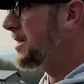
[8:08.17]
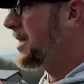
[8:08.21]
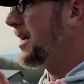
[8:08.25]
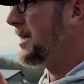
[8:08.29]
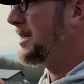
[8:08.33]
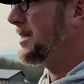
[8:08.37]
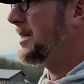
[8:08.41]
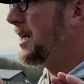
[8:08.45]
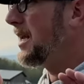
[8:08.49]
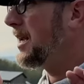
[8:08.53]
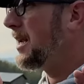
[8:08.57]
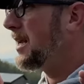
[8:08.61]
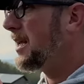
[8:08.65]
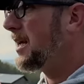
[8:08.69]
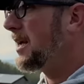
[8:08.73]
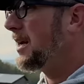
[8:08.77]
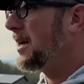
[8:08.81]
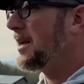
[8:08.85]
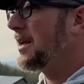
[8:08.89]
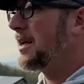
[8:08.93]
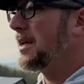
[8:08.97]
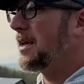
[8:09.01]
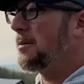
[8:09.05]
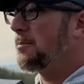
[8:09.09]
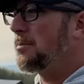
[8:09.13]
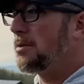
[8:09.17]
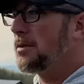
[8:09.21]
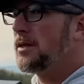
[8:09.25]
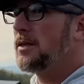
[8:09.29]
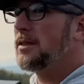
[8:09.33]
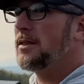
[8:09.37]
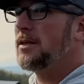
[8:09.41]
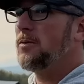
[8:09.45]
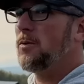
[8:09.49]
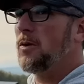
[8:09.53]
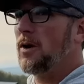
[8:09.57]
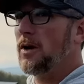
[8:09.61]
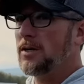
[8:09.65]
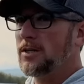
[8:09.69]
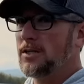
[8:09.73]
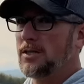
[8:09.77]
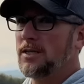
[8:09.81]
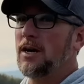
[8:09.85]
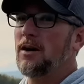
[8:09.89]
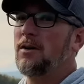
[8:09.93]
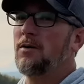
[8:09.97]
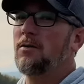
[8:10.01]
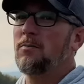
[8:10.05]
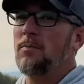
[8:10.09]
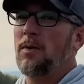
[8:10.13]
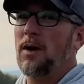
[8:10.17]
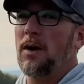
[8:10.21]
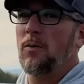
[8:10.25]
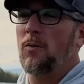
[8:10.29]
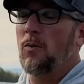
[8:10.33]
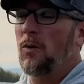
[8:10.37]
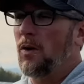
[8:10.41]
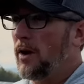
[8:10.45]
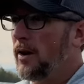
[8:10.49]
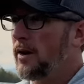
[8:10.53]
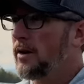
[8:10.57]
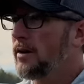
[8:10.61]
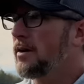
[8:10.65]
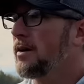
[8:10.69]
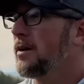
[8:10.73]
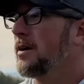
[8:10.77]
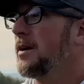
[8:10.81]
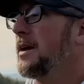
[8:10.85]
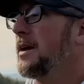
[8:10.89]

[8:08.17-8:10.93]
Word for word: that didn't get completely washed out by water,